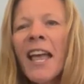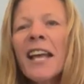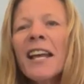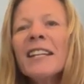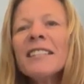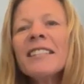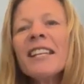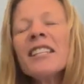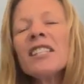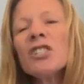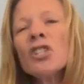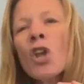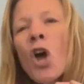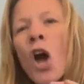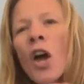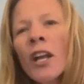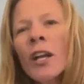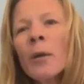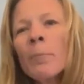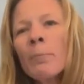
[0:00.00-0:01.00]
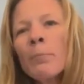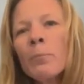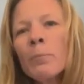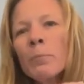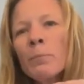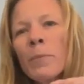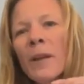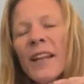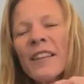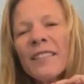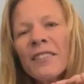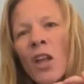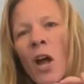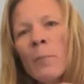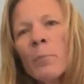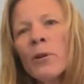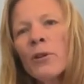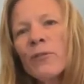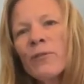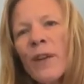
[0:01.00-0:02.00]
is it's not a it's
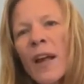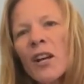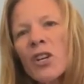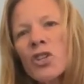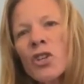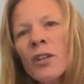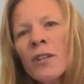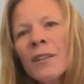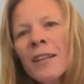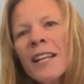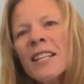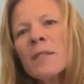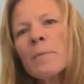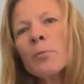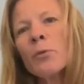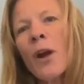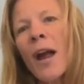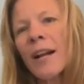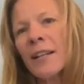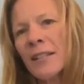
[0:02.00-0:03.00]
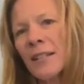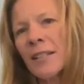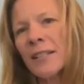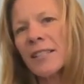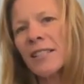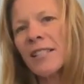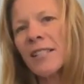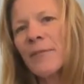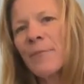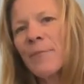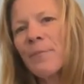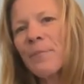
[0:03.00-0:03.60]
not perfection, it's practice.